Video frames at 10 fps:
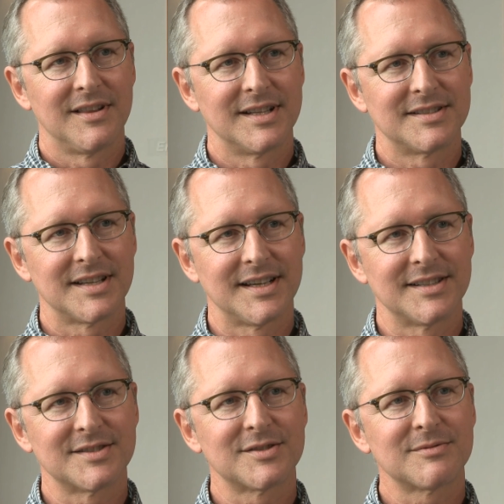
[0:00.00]
that
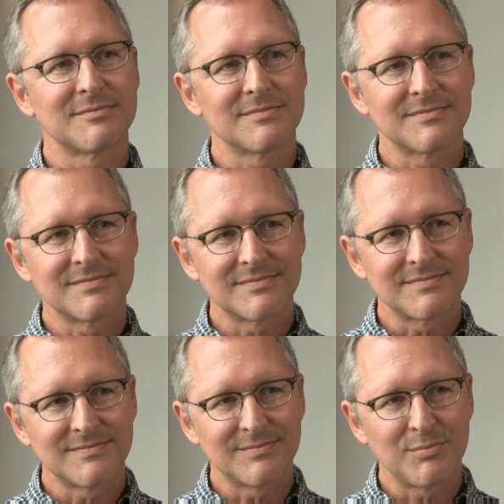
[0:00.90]
says,
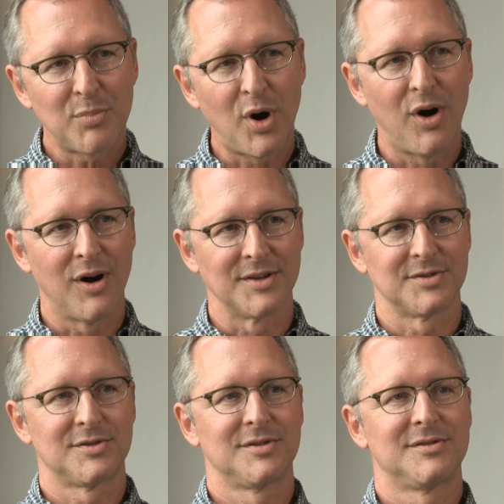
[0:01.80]

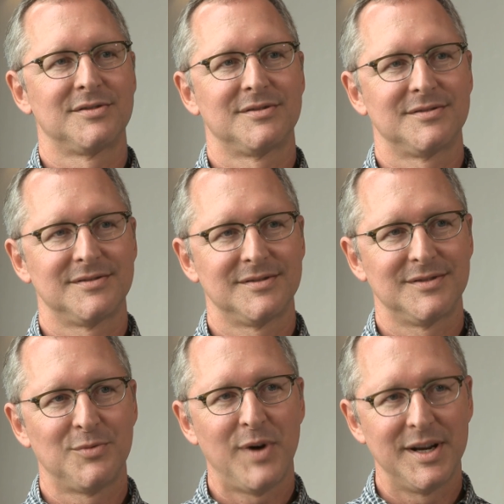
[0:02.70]
pause,
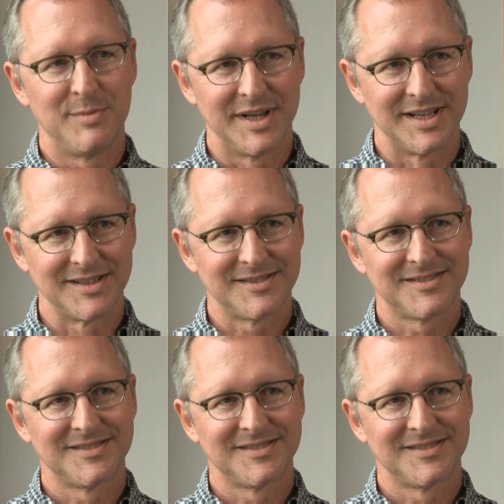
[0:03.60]
wait a minute,